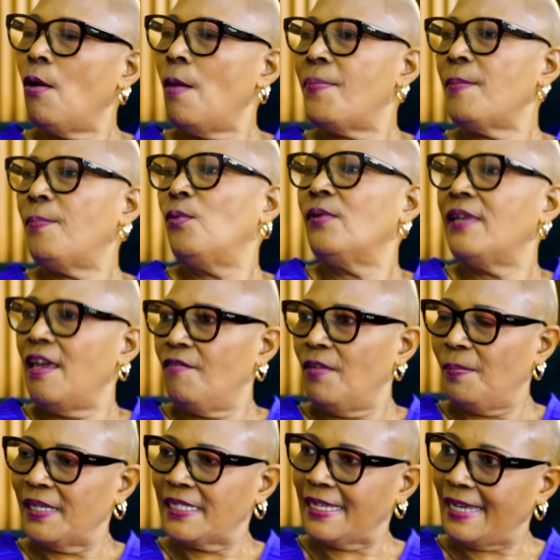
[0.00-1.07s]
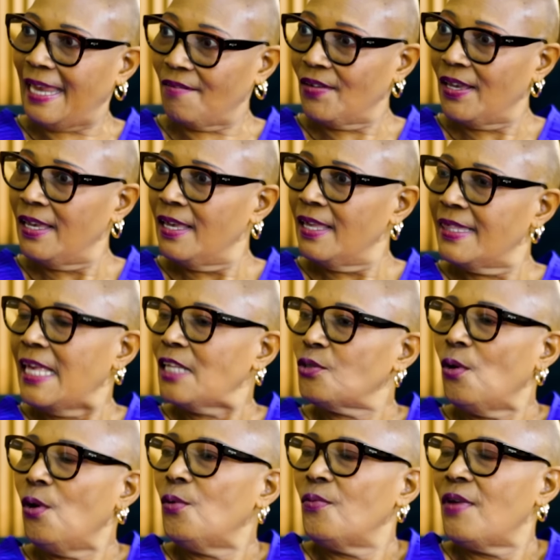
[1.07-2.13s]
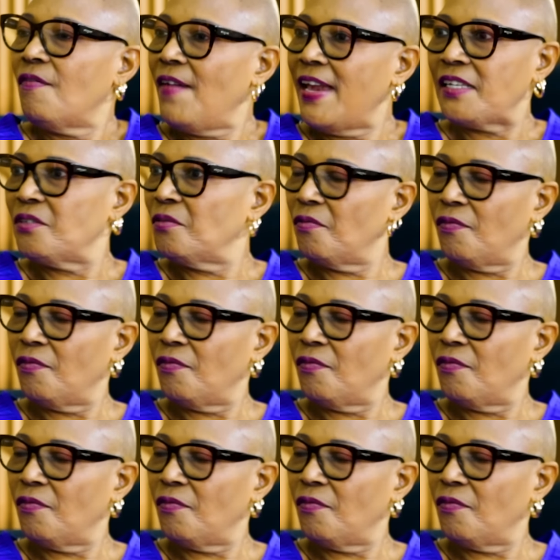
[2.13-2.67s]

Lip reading: Our people will have a better life. That's all we're fighting